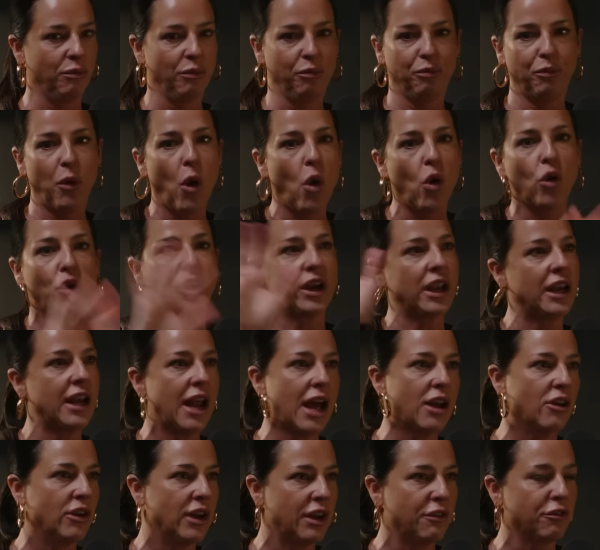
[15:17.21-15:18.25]
pouring it out
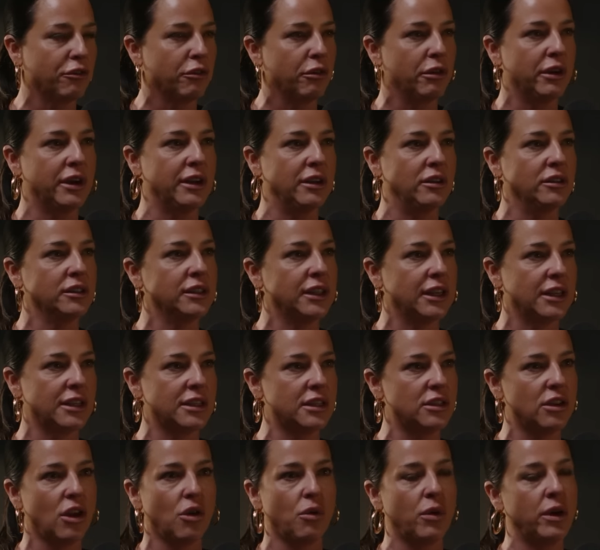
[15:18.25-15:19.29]
on everyone else and it's
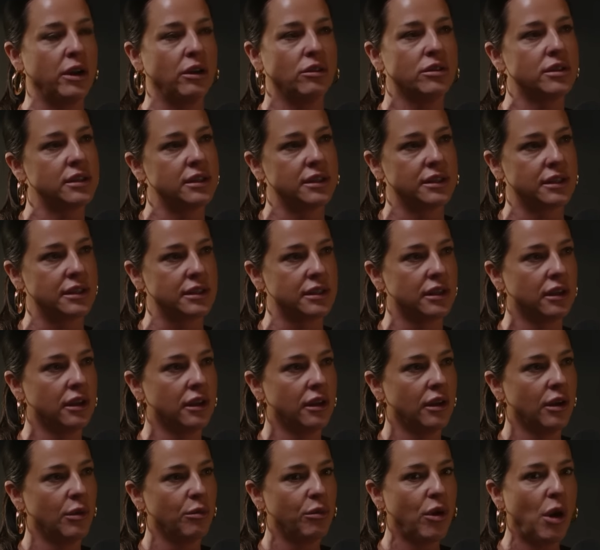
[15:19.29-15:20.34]
no one else's
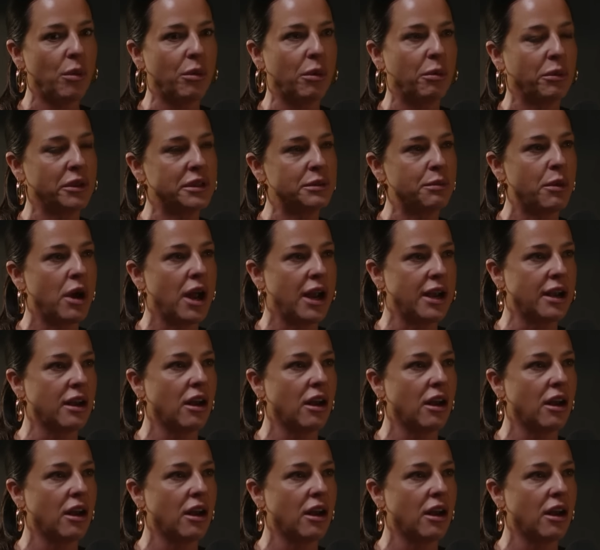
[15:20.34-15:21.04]
problem. It's mine.